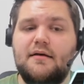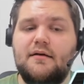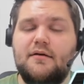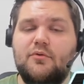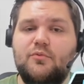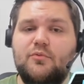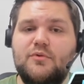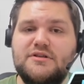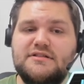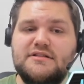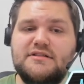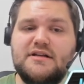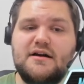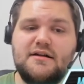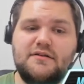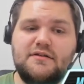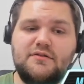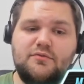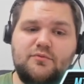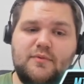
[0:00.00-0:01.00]
We
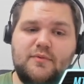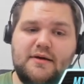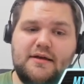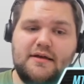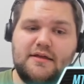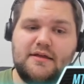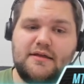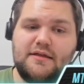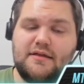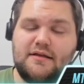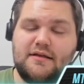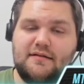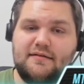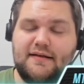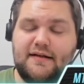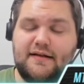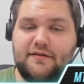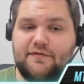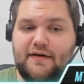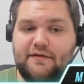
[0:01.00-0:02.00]
start with
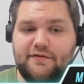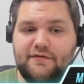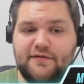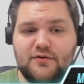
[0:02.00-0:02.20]
6-5